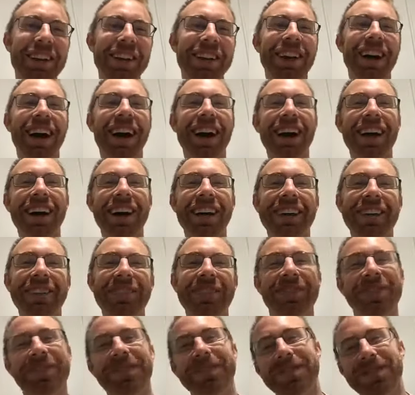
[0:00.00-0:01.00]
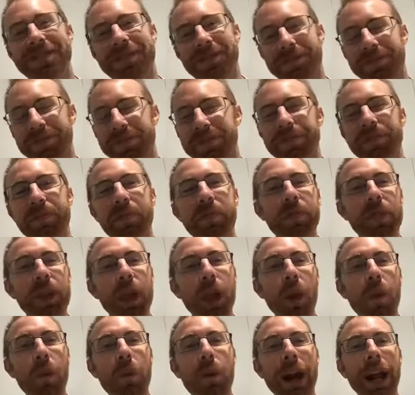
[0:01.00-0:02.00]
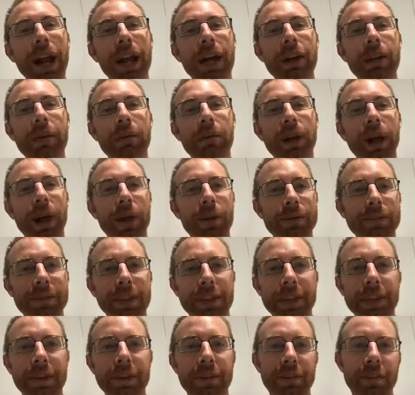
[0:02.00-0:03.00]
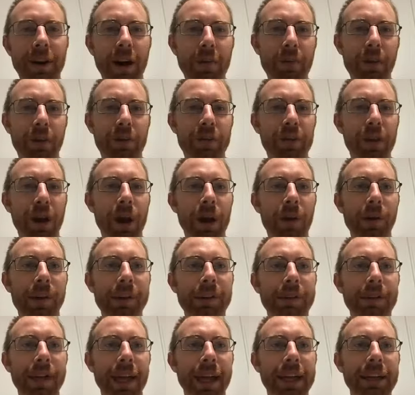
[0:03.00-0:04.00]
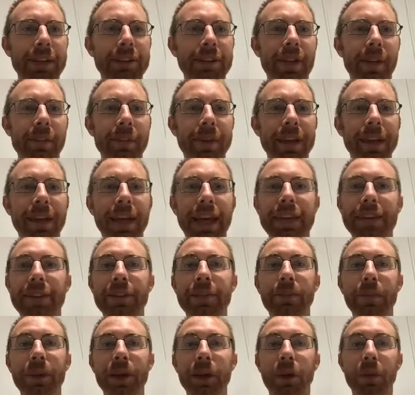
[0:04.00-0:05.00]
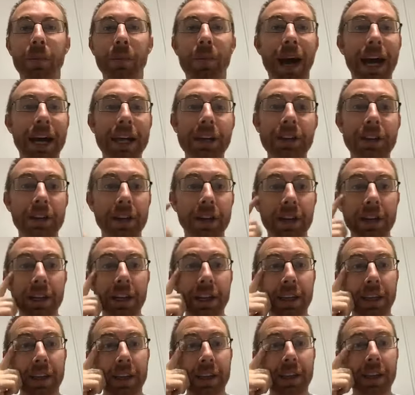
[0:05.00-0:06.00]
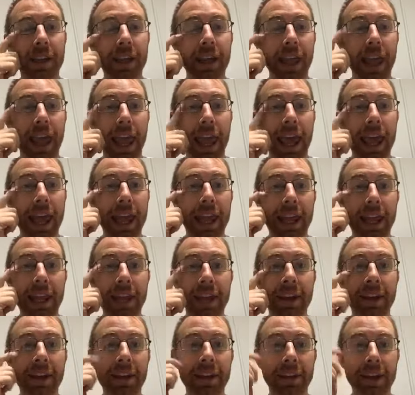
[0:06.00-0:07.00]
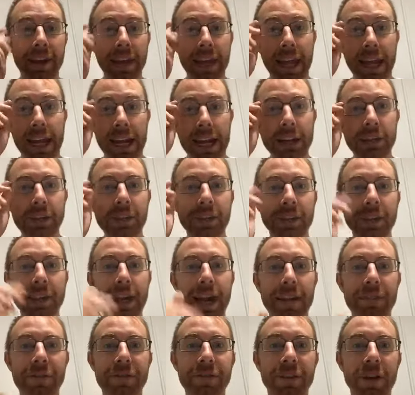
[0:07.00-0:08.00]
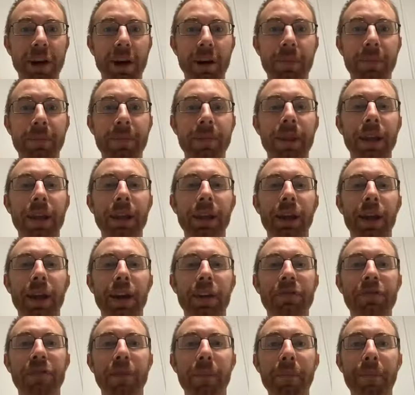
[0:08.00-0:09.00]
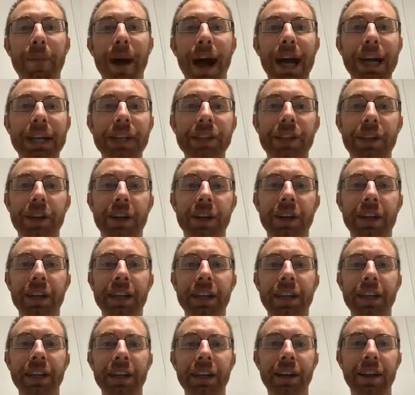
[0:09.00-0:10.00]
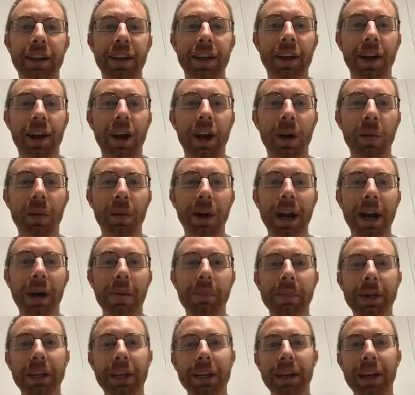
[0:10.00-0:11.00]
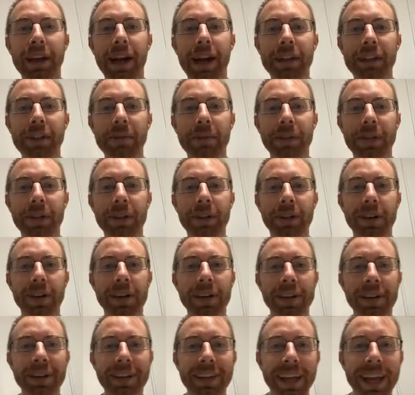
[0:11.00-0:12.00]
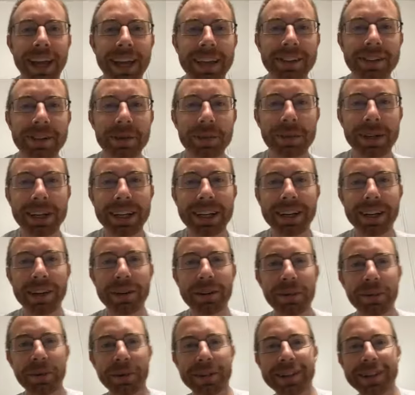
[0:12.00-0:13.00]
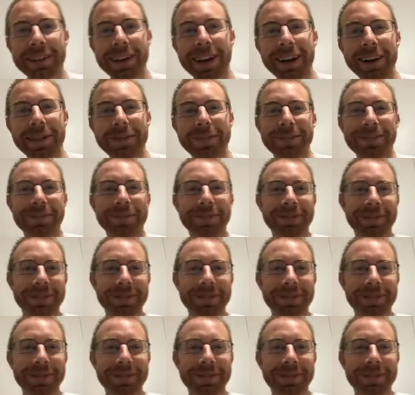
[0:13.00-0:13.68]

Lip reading: um, when I was thinking of Rebel Flow, it's like something that's been on my journey, and I took that from my journey around being an entrepreneur. Hey Sabrina, what's up?